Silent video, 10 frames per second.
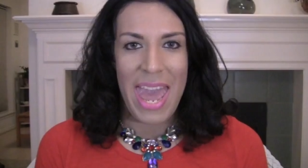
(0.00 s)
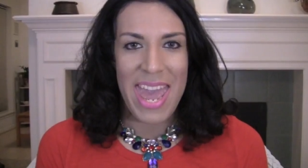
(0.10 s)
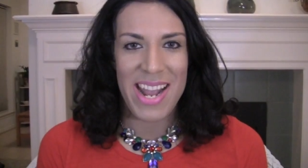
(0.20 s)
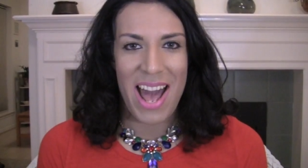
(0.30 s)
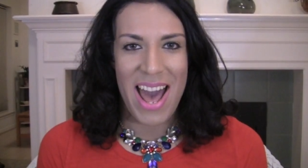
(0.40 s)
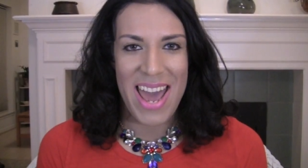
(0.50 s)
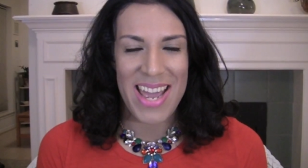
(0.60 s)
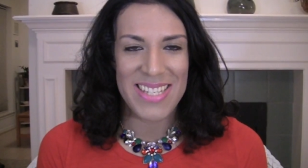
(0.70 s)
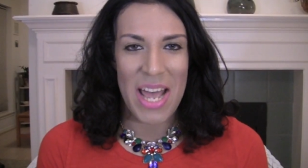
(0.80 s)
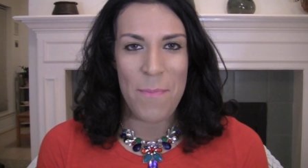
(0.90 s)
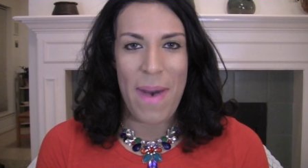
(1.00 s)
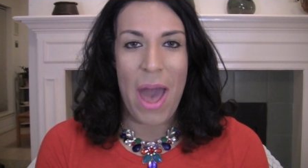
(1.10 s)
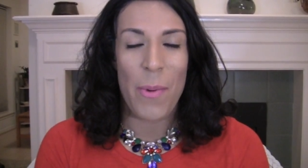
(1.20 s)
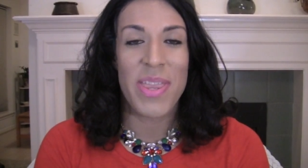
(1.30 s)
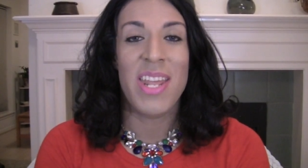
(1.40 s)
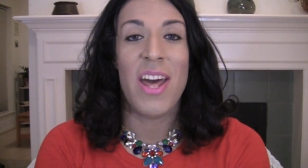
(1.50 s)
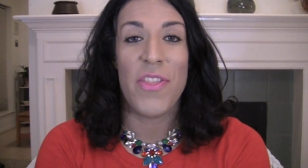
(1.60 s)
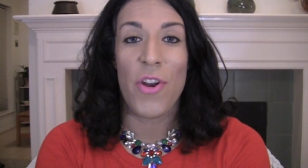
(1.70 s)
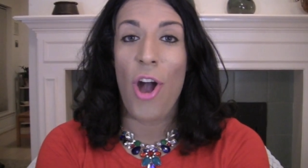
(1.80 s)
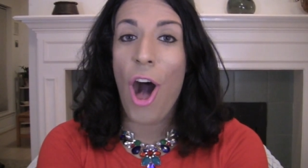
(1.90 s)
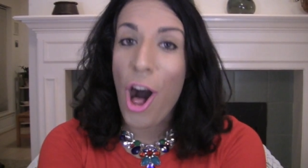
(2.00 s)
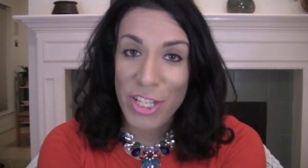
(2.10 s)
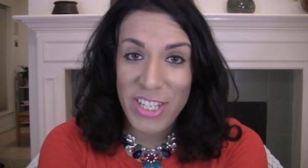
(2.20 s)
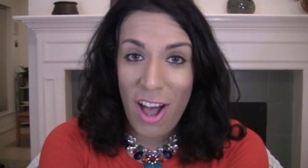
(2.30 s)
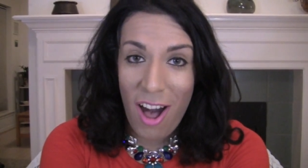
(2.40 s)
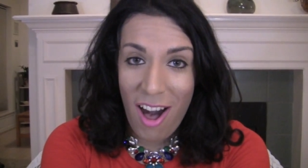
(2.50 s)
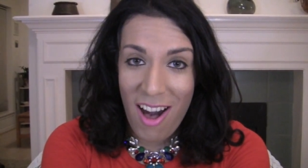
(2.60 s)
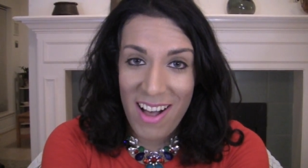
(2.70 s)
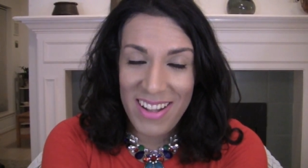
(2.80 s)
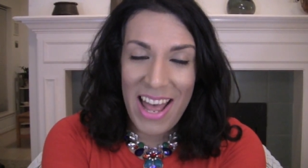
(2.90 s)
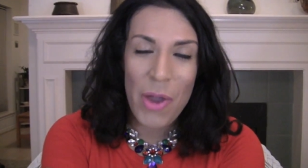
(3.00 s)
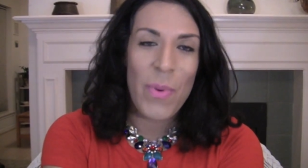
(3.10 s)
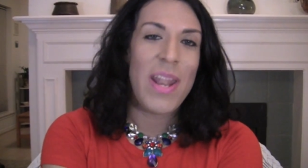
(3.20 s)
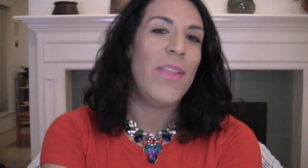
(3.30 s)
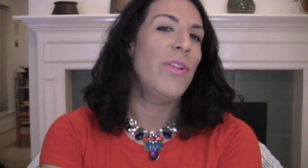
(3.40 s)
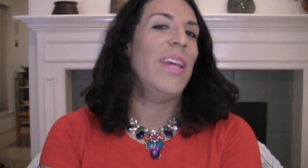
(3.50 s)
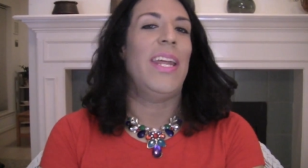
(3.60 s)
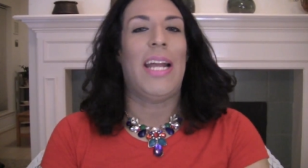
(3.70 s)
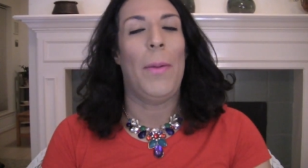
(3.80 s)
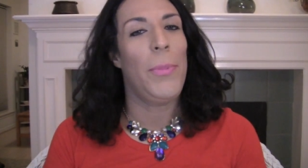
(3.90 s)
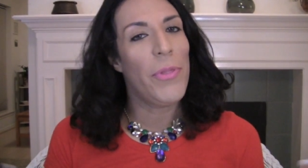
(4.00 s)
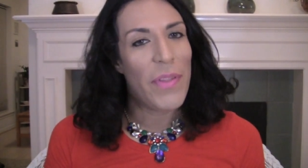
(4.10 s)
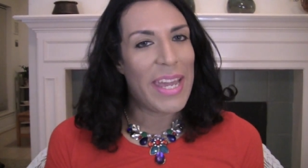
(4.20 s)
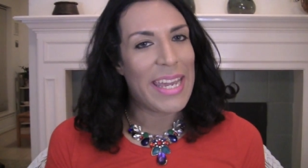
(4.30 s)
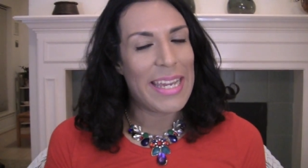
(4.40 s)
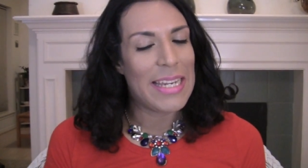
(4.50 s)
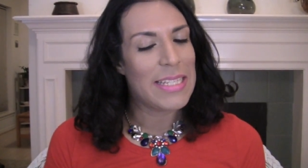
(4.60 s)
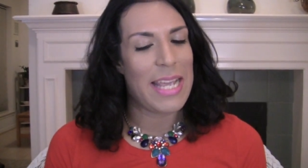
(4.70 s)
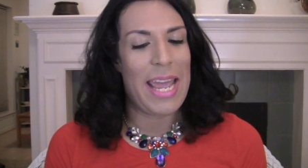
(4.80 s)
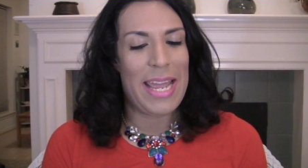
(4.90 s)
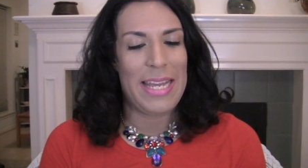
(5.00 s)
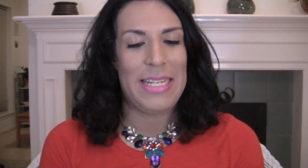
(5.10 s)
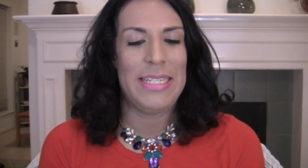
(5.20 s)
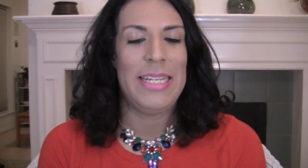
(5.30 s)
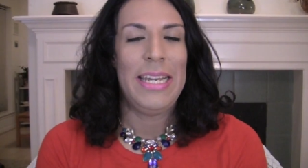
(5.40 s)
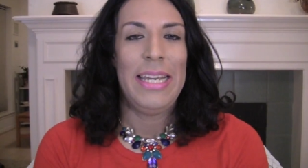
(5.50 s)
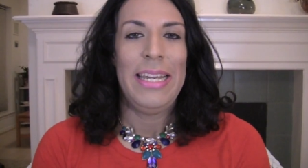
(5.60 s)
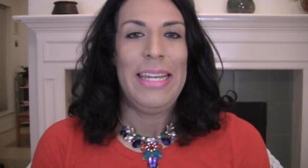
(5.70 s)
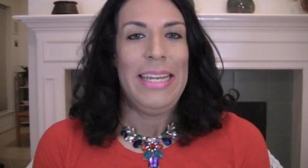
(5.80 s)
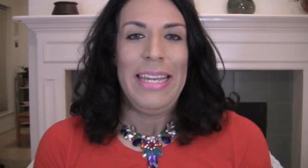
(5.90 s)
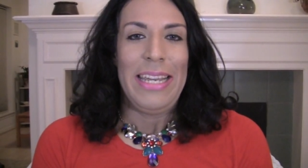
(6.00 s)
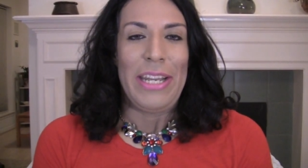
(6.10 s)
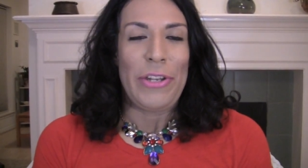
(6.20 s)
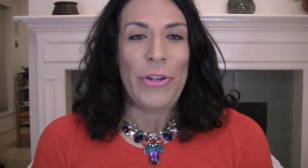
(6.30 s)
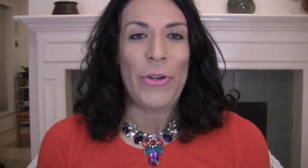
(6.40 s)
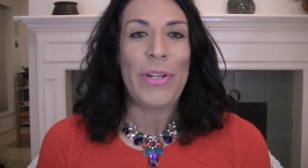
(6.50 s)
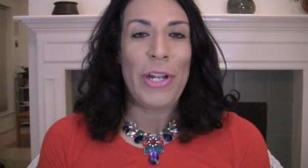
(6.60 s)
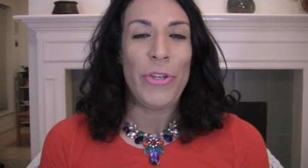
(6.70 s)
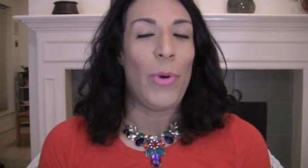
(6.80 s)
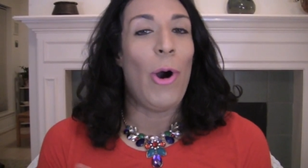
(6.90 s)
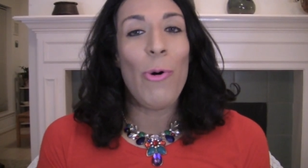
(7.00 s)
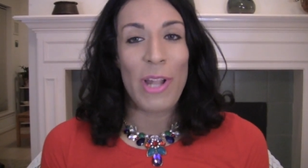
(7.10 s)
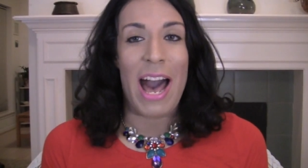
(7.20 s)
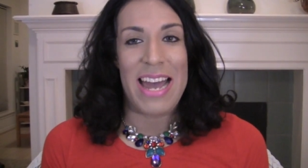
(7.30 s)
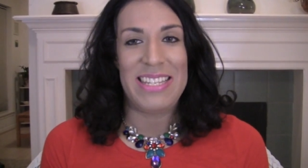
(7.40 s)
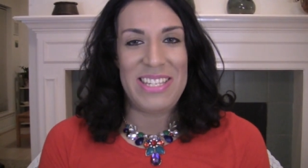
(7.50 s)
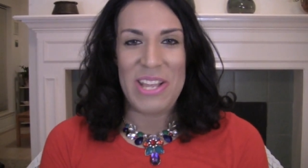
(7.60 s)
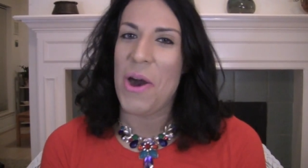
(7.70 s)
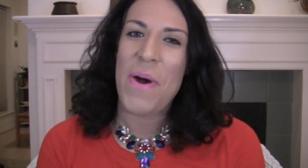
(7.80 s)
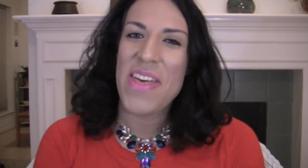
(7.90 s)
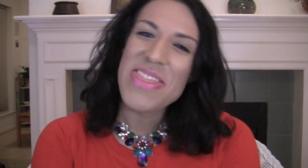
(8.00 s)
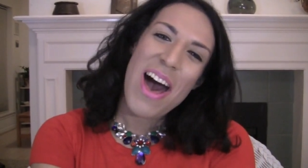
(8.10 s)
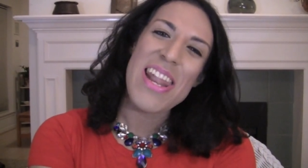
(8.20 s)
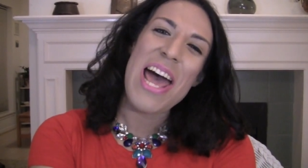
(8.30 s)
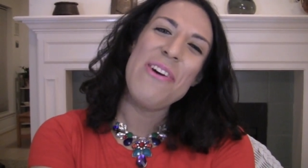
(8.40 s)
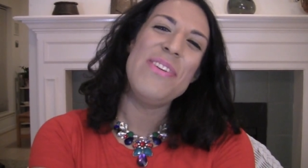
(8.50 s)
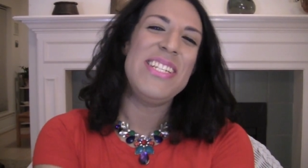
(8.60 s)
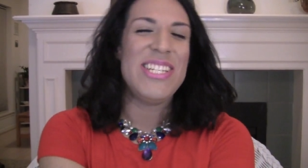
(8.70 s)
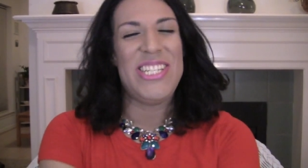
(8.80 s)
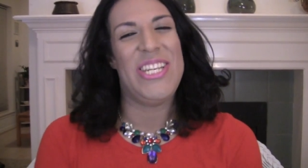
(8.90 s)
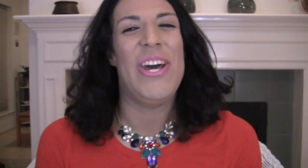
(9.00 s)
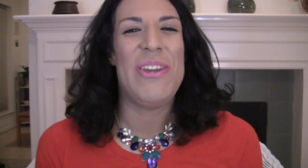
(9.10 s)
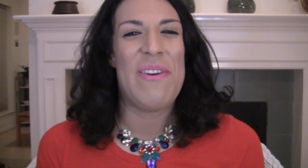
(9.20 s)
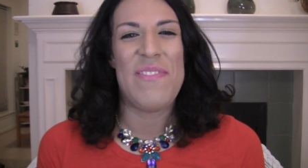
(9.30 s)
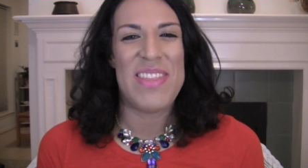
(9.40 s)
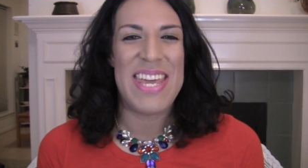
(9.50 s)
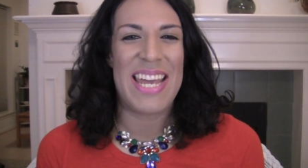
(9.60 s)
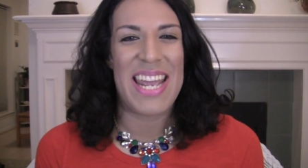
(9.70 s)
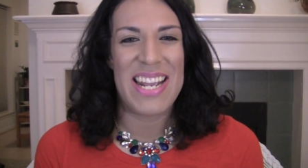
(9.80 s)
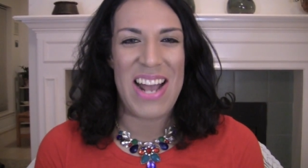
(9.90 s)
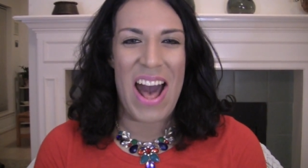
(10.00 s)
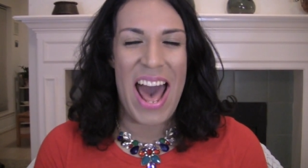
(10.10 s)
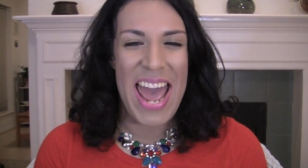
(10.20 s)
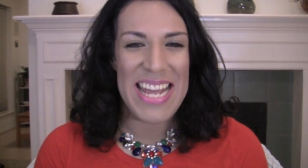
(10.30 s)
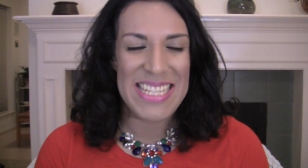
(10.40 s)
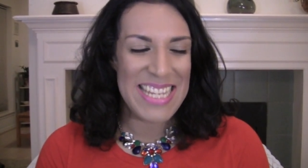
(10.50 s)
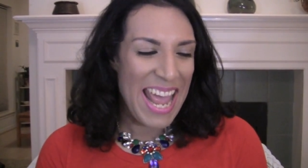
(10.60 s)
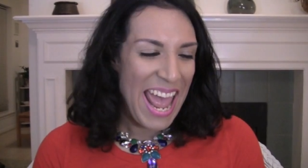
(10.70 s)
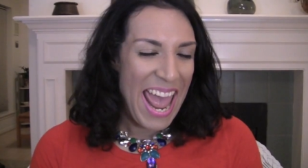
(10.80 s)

Hey guys, I'm back with another Ulta haul. I went in there to get a couple things and it turned into a whole lot. So I thought I would just show you everything I got.